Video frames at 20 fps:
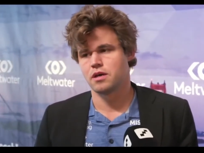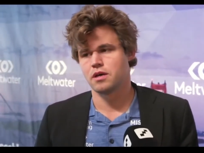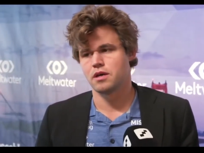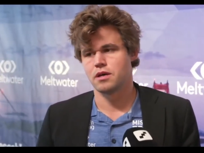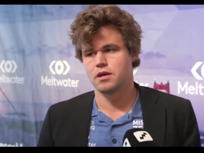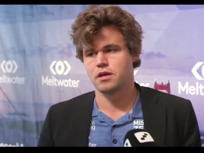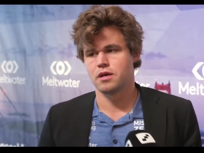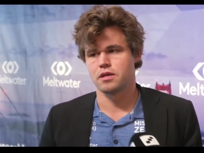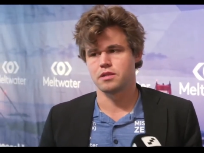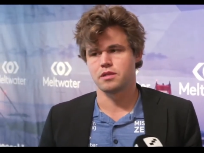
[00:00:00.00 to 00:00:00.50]

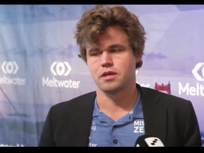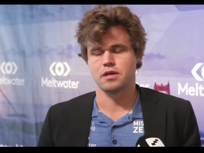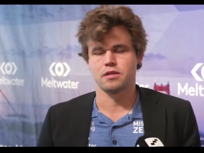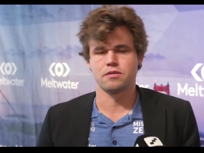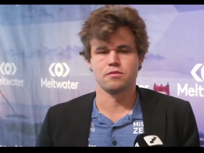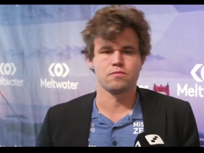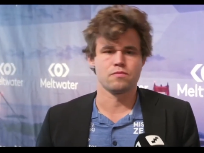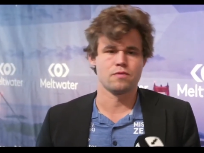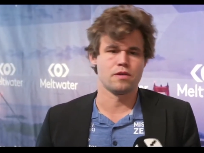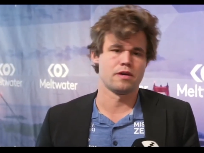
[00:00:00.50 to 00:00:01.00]
Uh, and
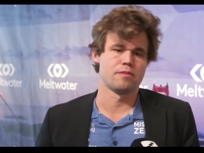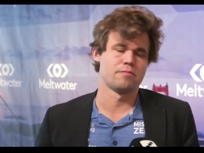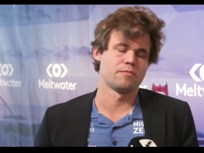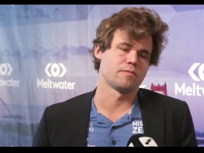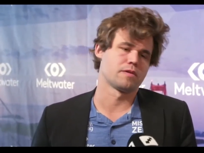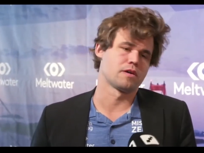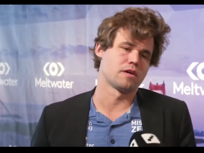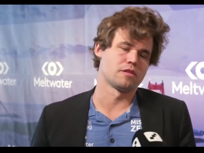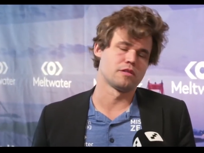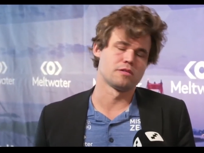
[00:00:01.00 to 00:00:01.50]
then when I
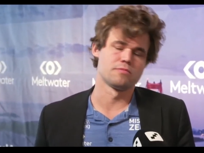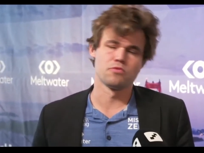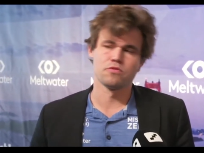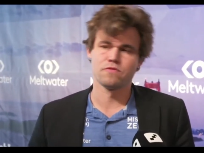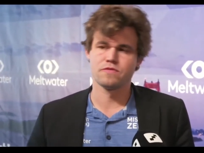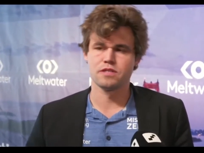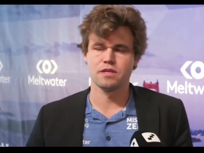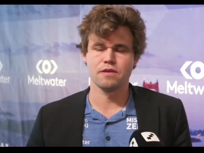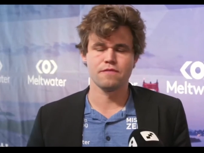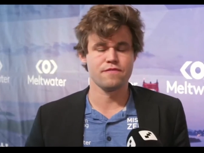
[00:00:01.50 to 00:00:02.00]
got this
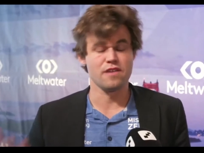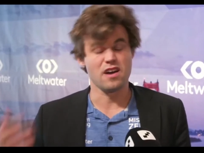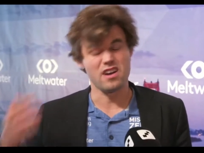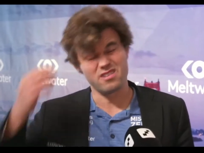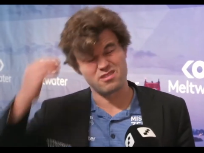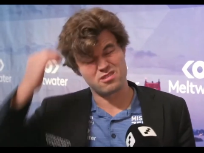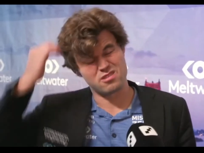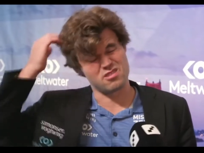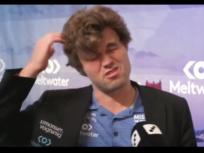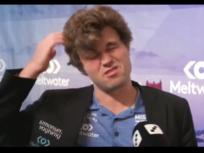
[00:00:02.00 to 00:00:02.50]
move c5,
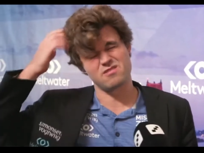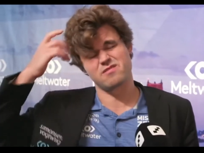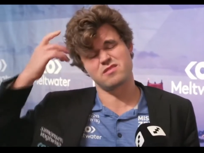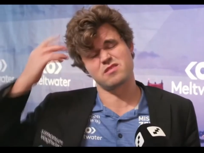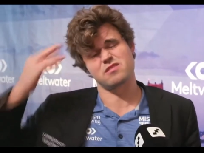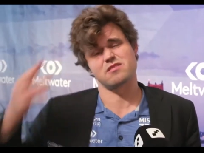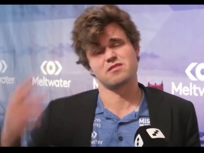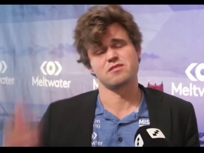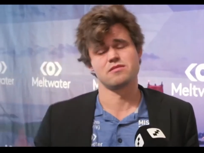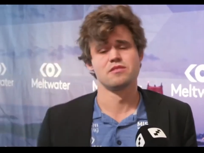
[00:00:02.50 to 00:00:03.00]
I thought I
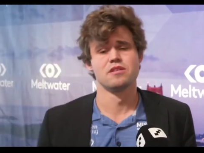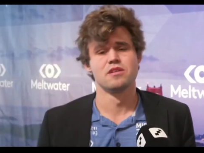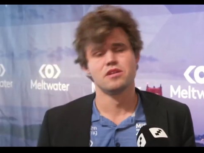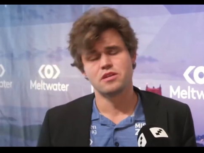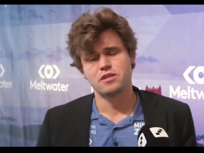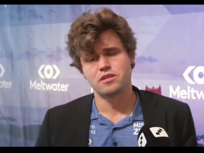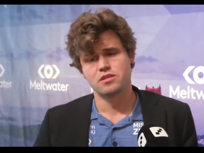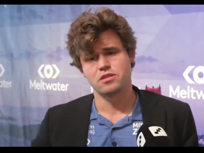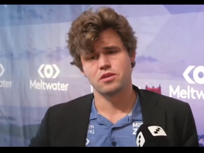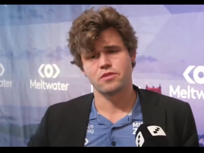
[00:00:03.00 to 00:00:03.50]
was
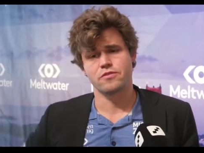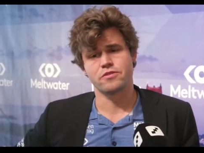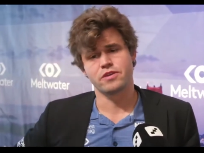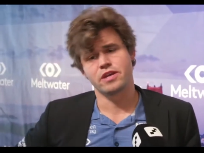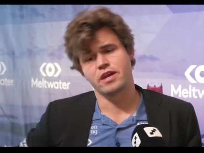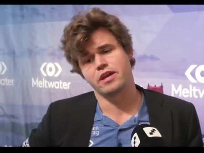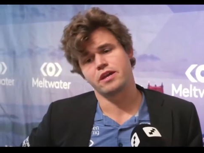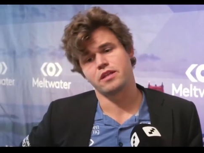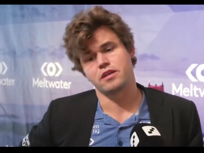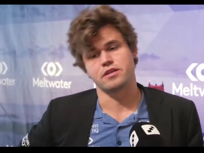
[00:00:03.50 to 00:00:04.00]
of
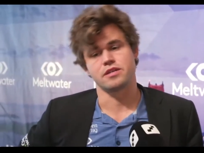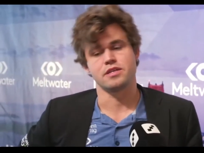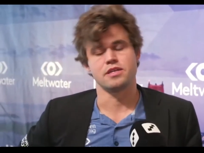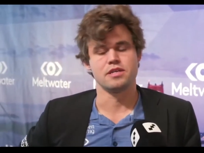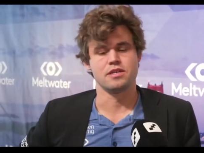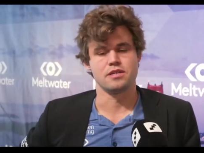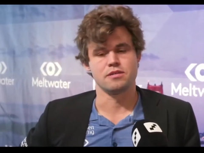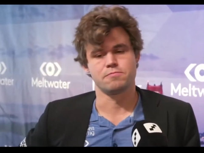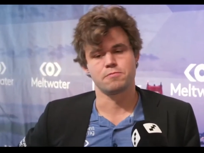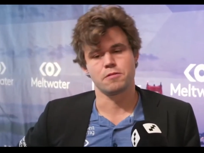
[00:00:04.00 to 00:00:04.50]
okay, like
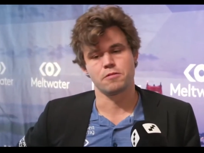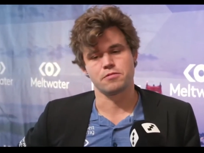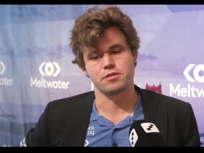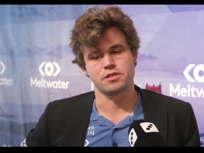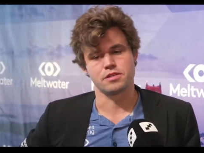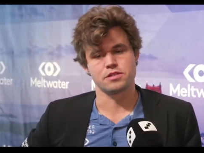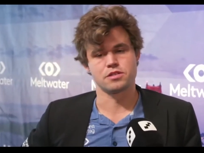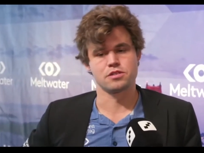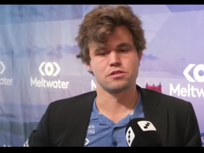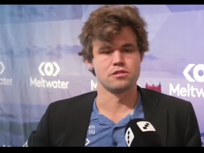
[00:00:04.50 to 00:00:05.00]
he
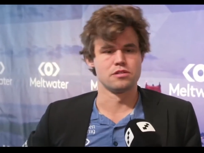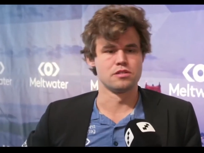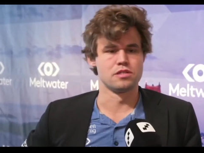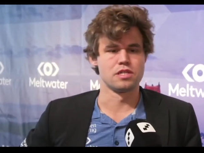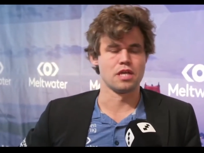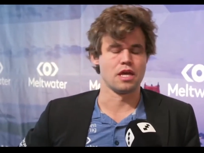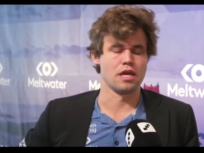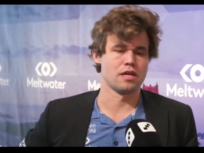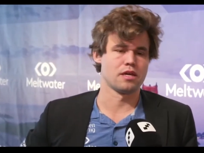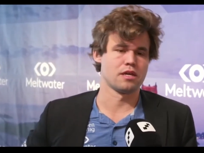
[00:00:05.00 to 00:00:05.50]
probably should
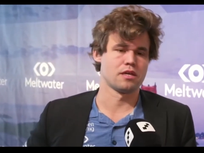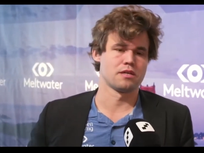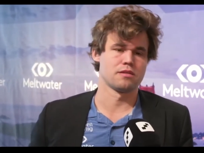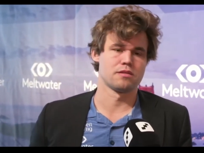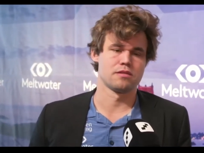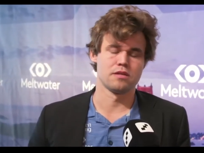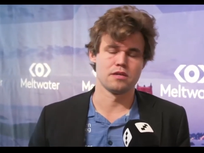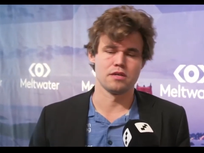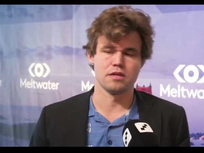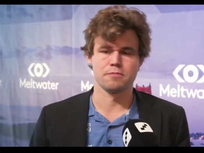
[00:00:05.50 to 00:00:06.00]
take
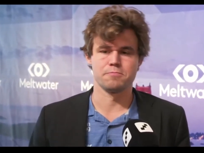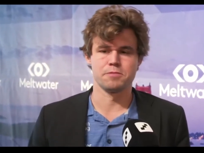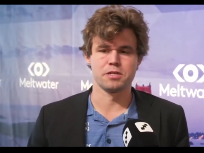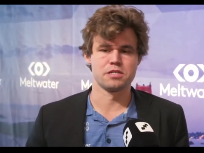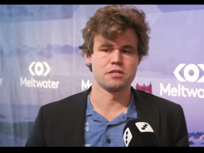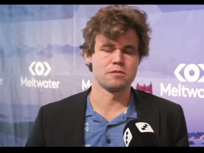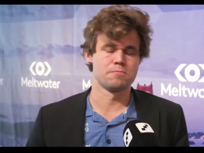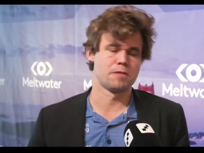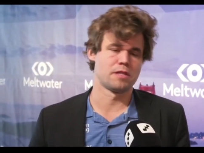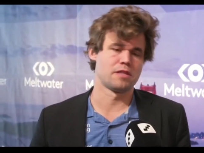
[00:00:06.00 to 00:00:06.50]
the uh,
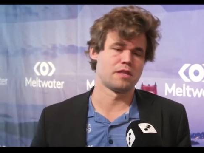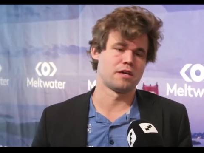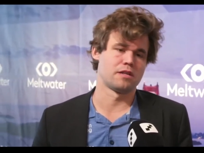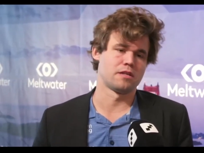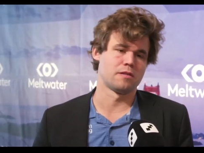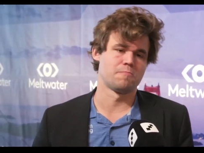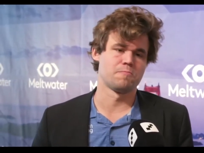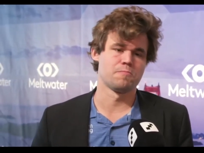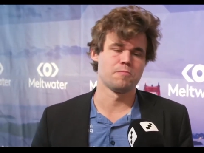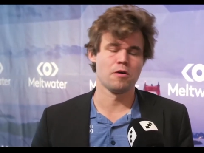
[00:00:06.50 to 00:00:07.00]
bishop and
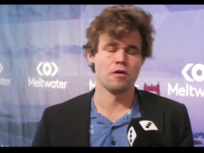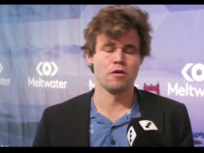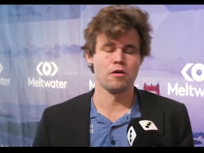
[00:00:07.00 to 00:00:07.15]
then the